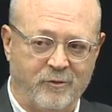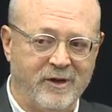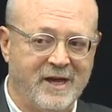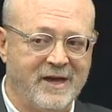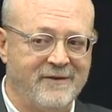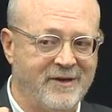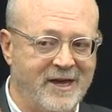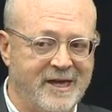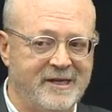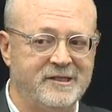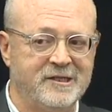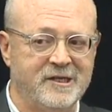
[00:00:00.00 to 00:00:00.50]
We
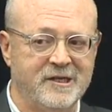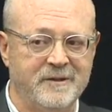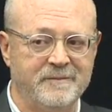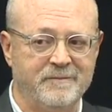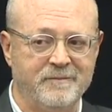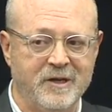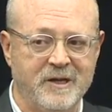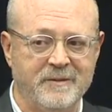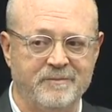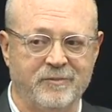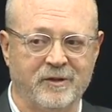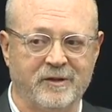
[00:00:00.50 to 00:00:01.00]
have 18
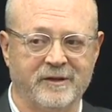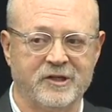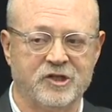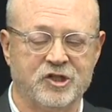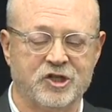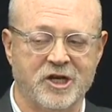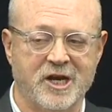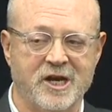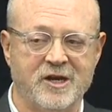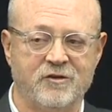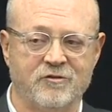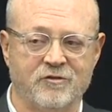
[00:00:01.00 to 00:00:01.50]
people at
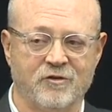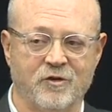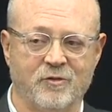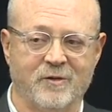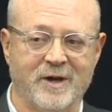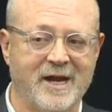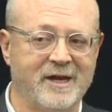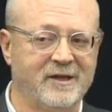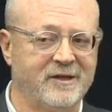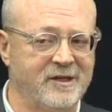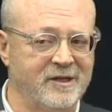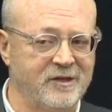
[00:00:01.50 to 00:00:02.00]
J. Crew.
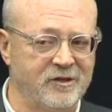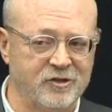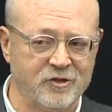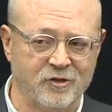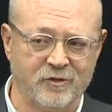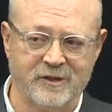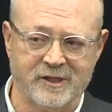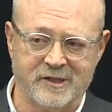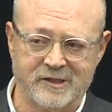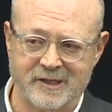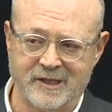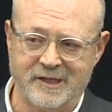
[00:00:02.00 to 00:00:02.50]
I didn't
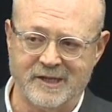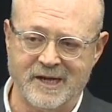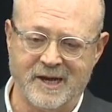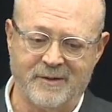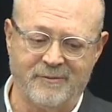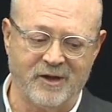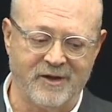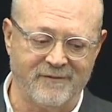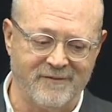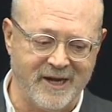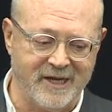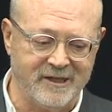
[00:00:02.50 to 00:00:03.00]
do this at Gap.
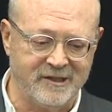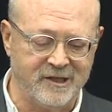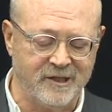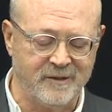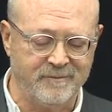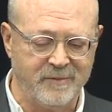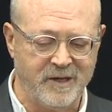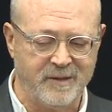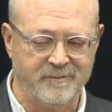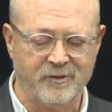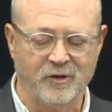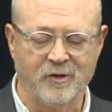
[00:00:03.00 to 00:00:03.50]
We have
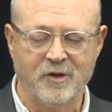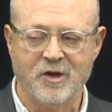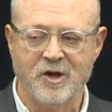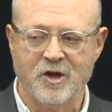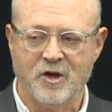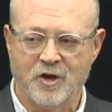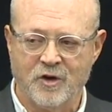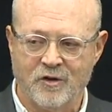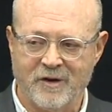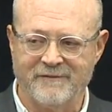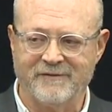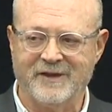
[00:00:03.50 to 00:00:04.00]
18 people
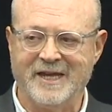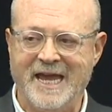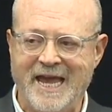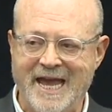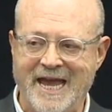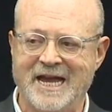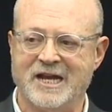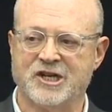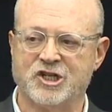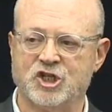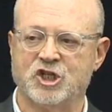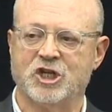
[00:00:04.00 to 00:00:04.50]
who have
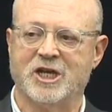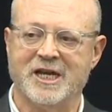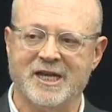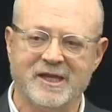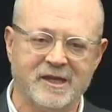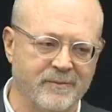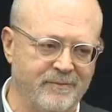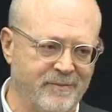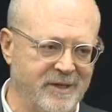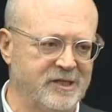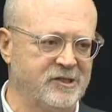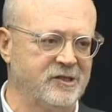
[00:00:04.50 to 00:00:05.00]
cash
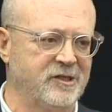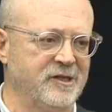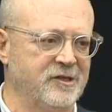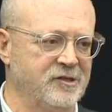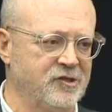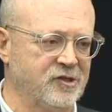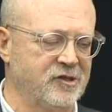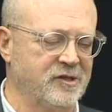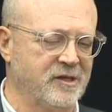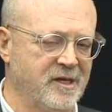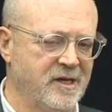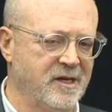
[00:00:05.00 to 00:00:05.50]
in the
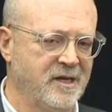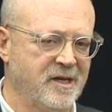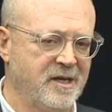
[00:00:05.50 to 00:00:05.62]
business.